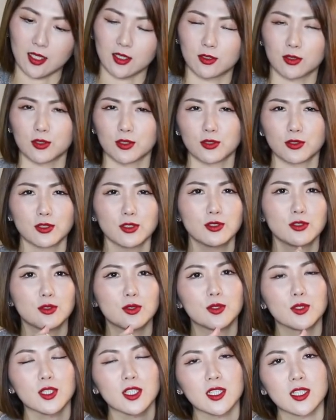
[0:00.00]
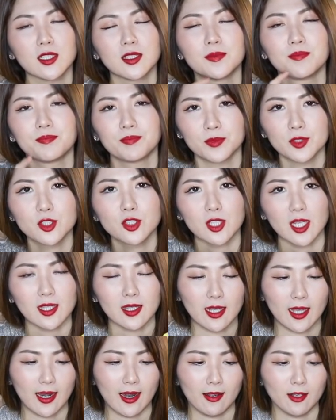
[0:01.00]
grocery store,
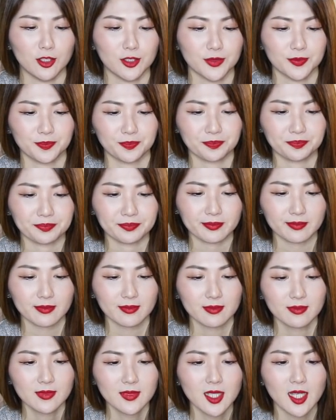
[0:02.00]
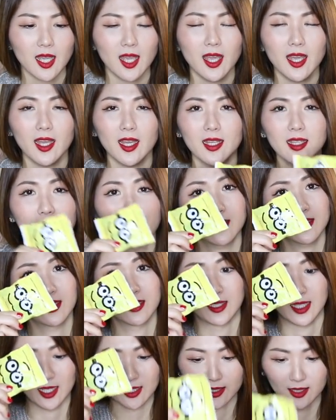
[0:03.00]
check that out. And
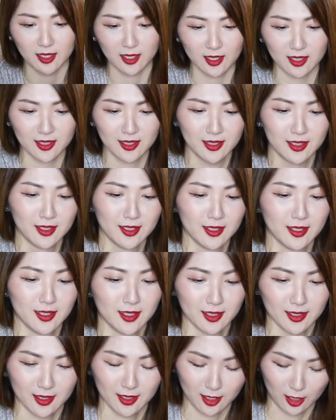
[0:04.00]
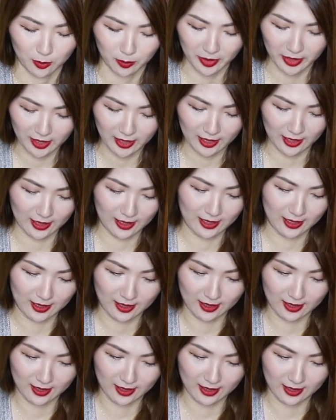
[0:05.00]
another gummy,